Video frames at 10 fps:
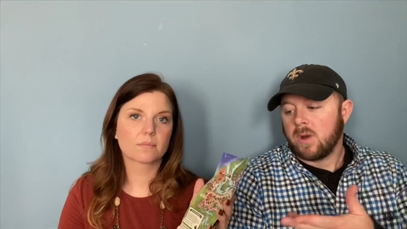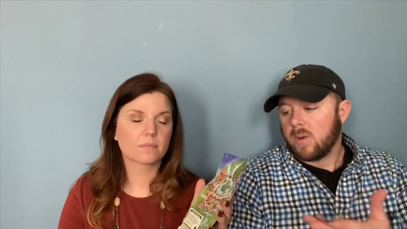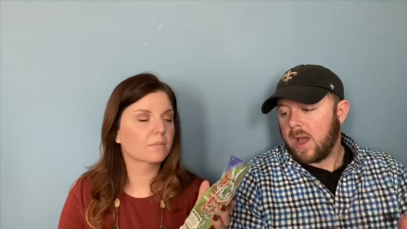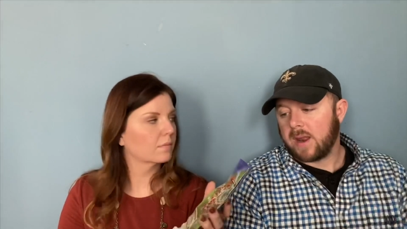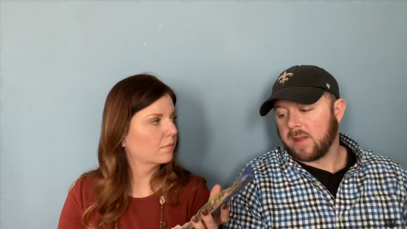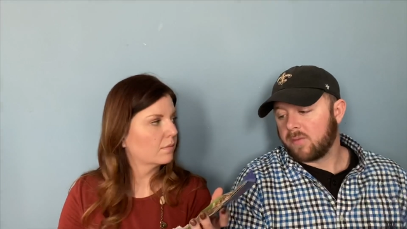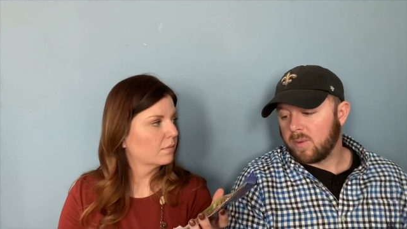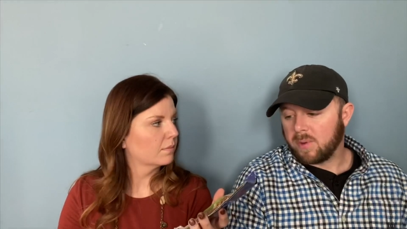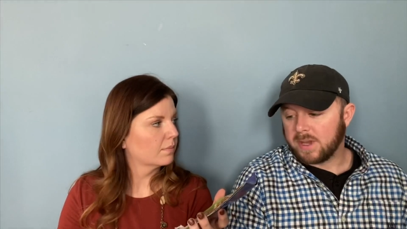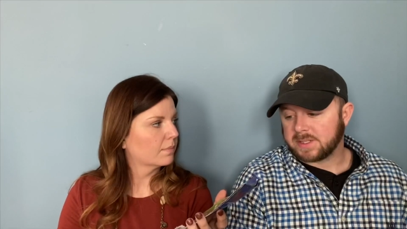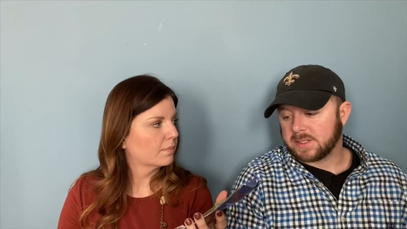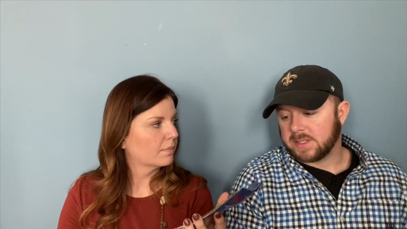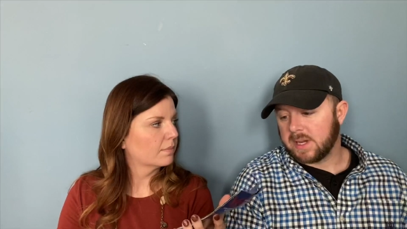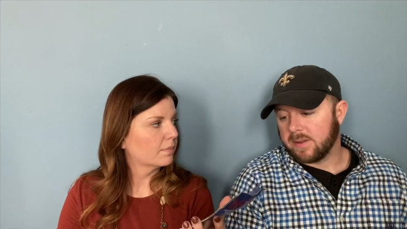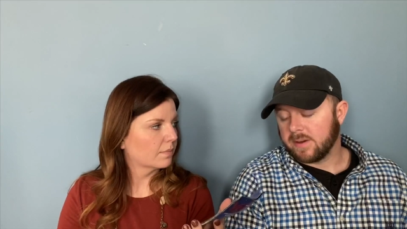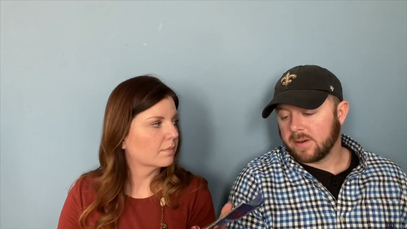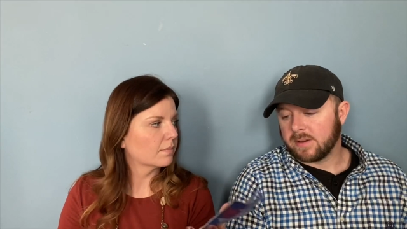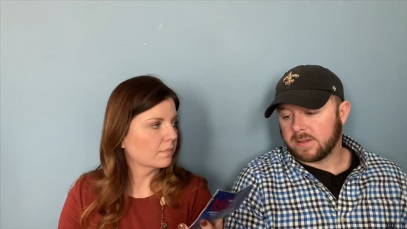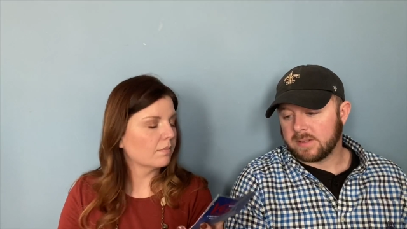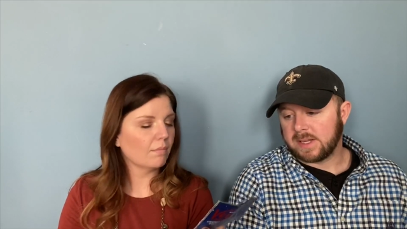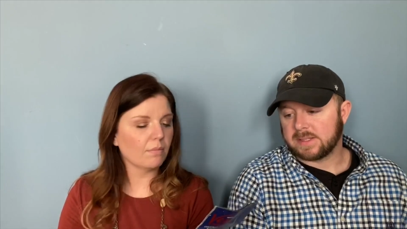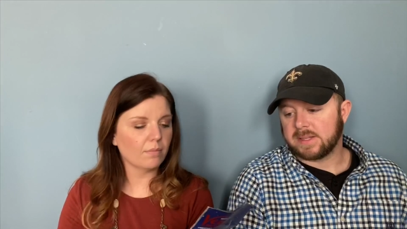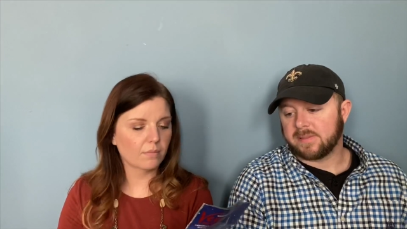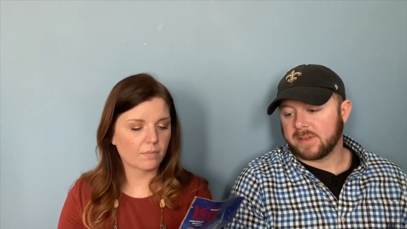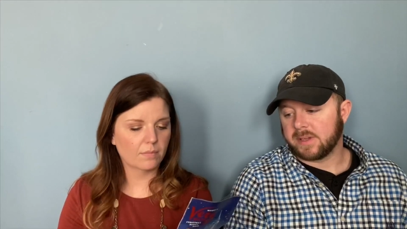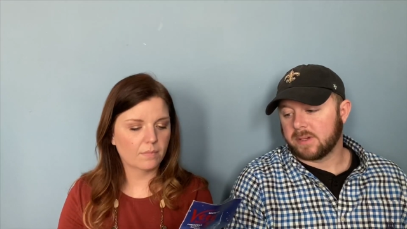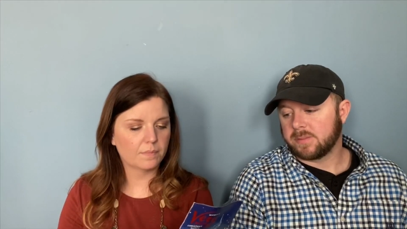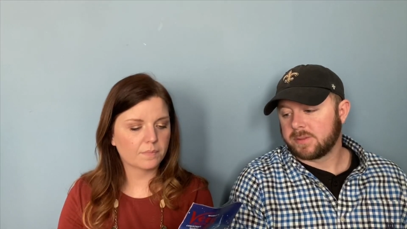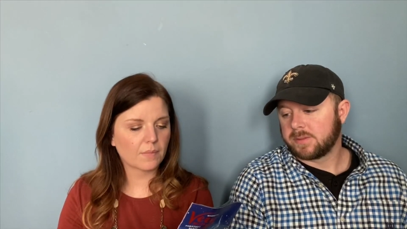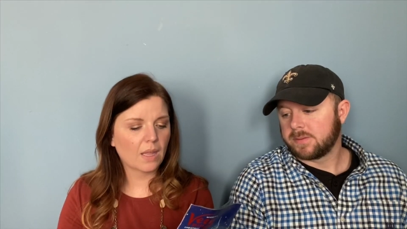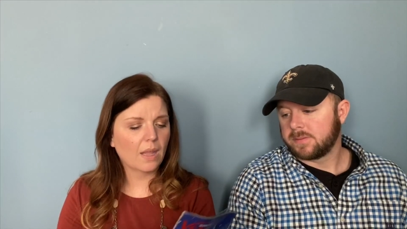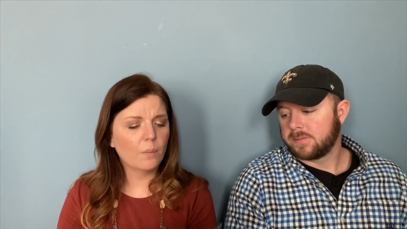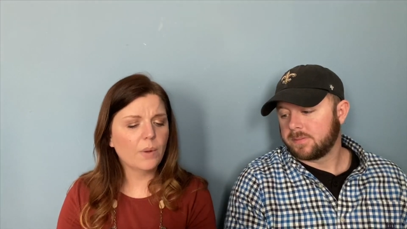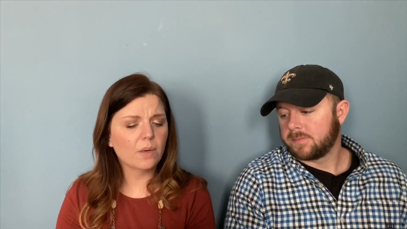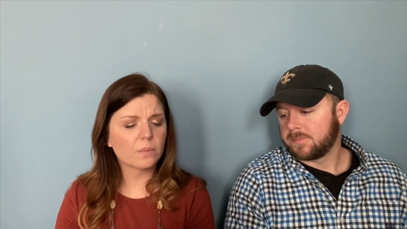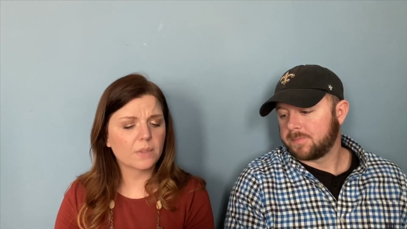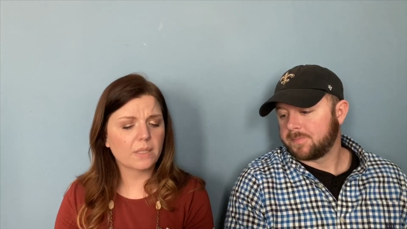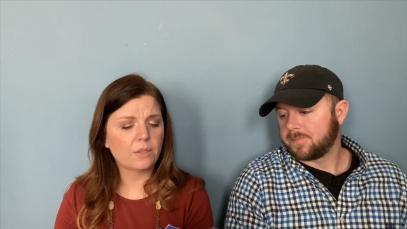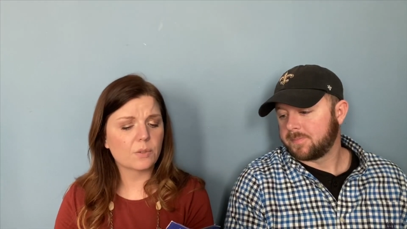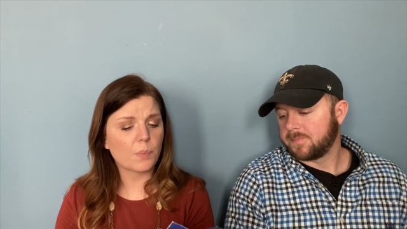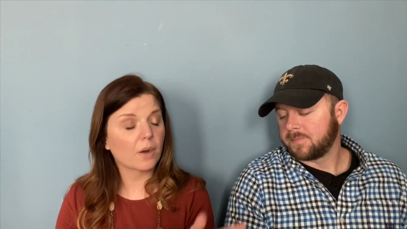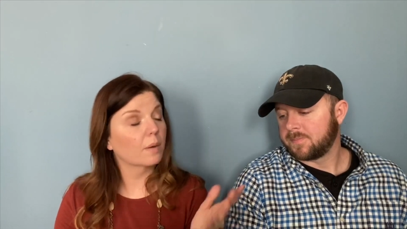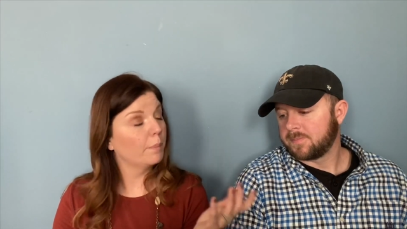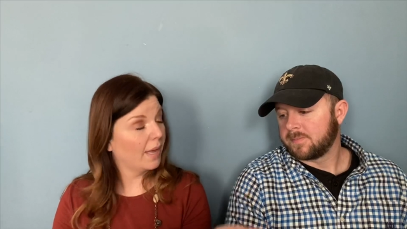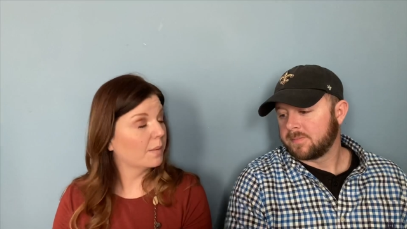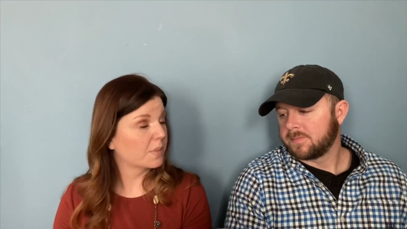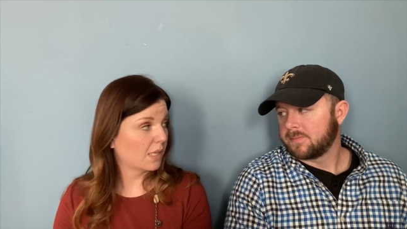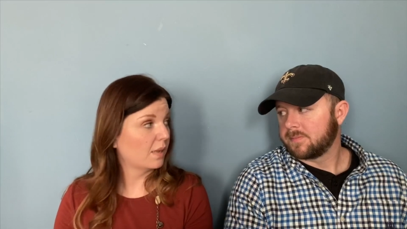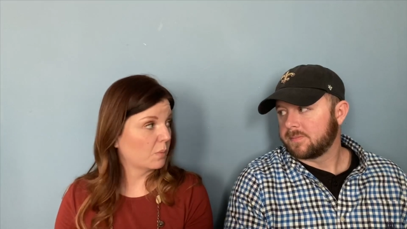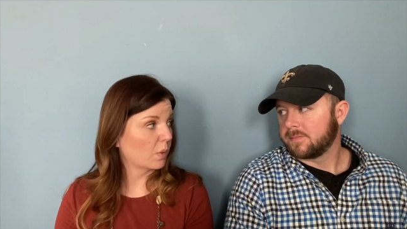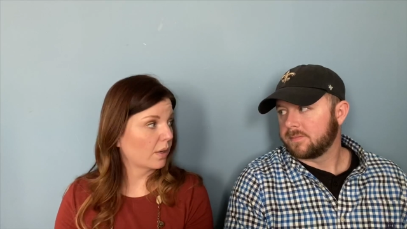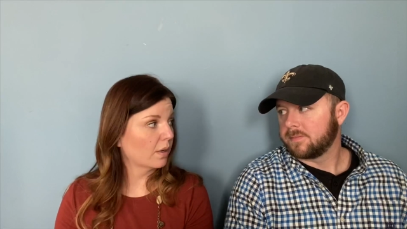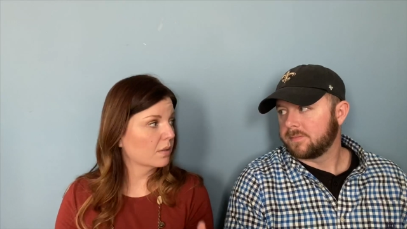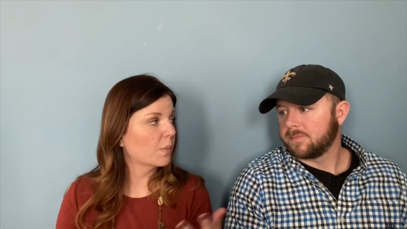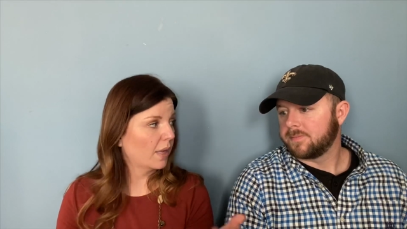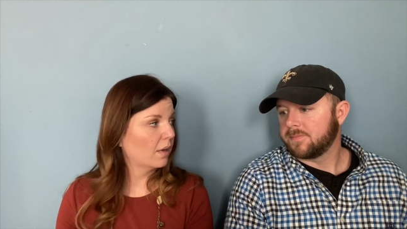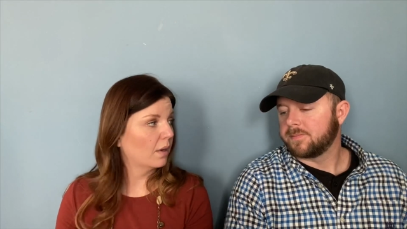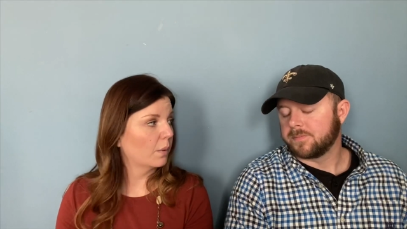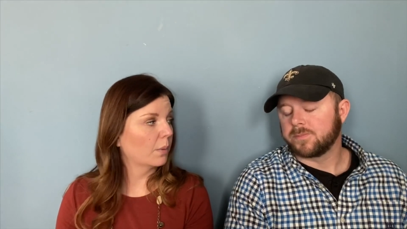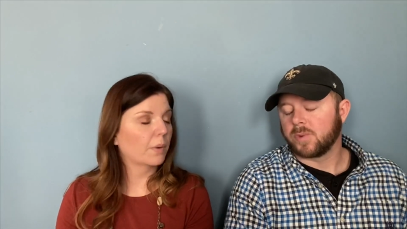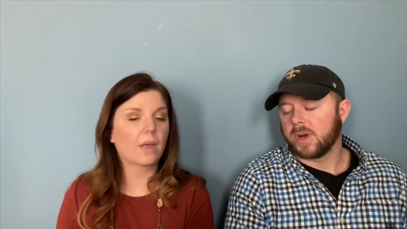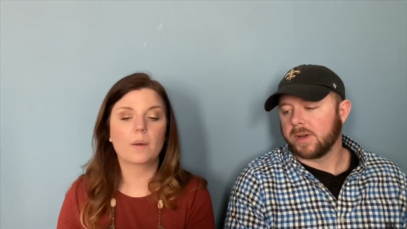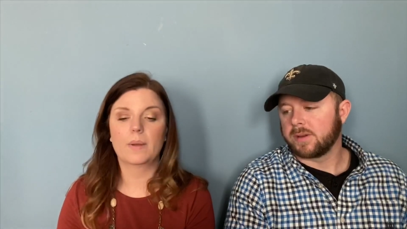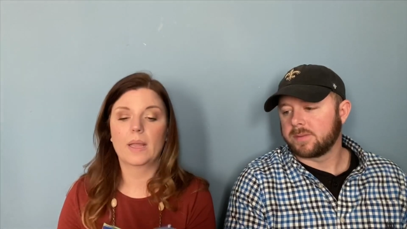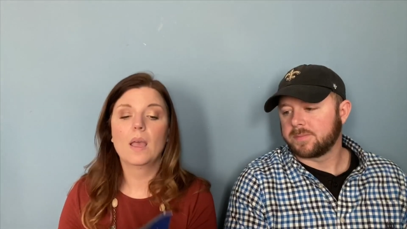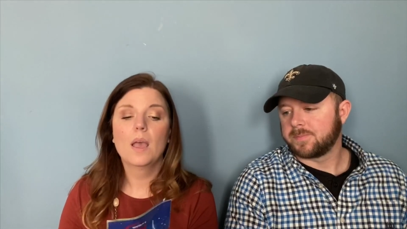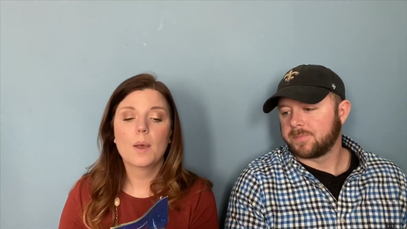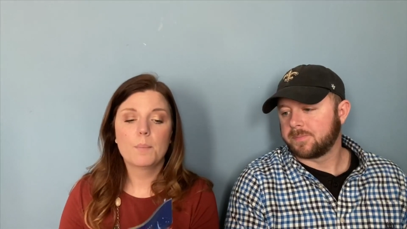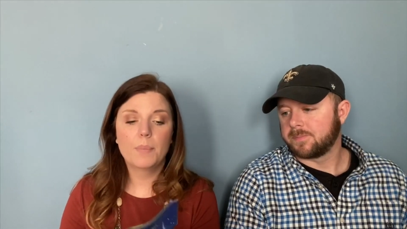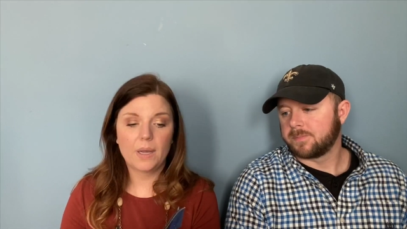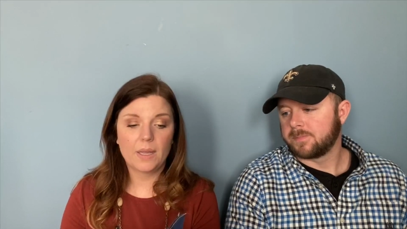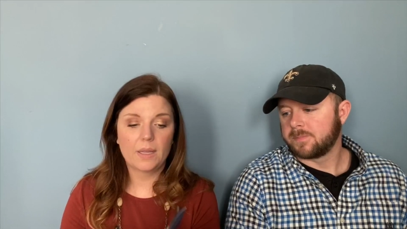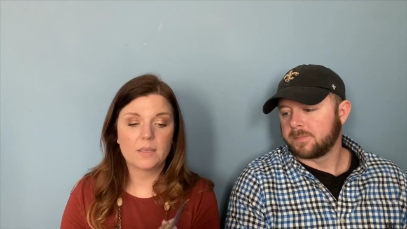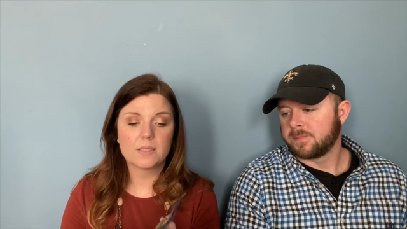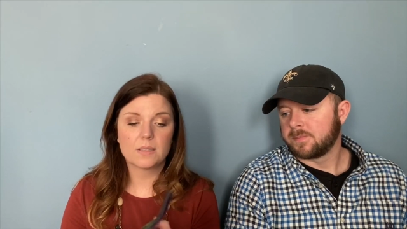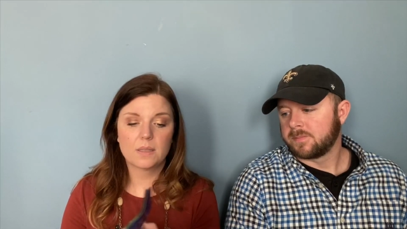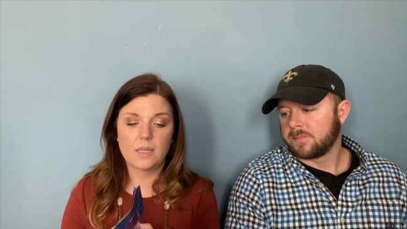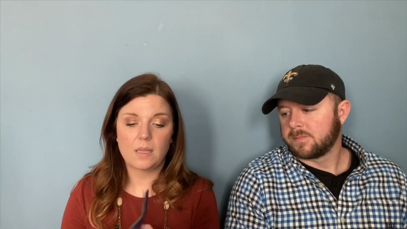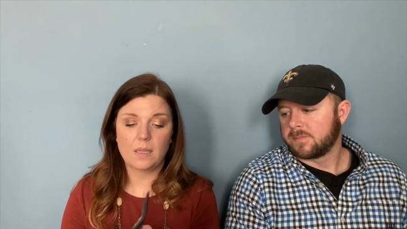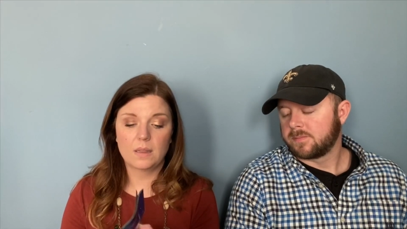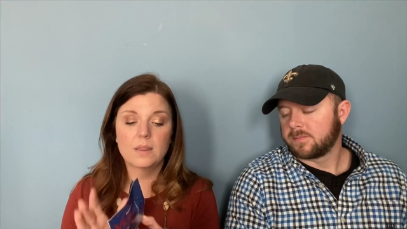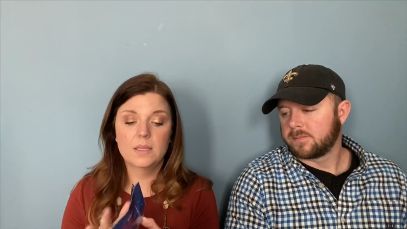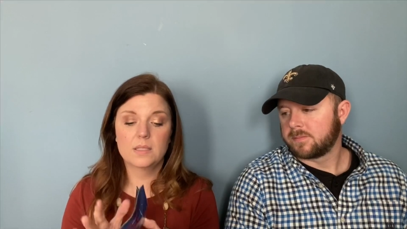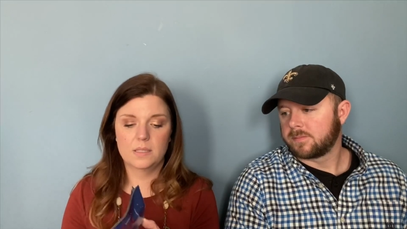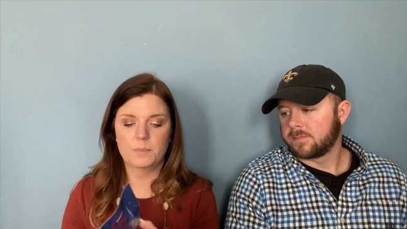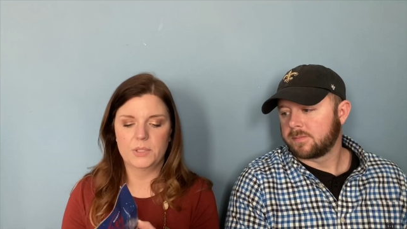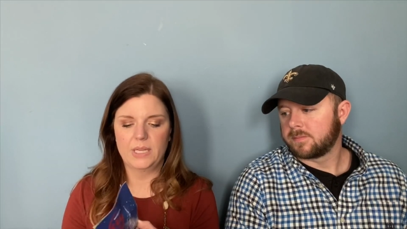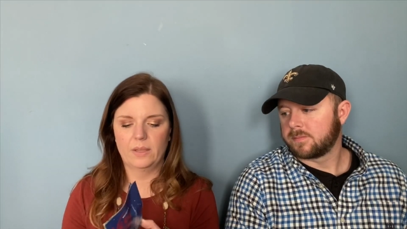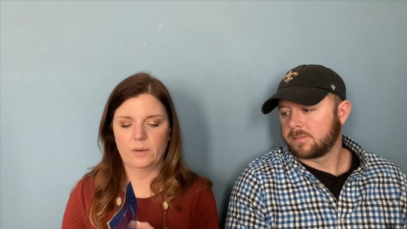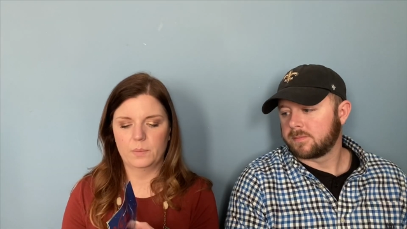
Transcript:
Speaker 1: how to get from one place to the other that definitely helps
Speaker 2: and we don't really use park maps anymore because we kind of know where we're right. going. But the this in particular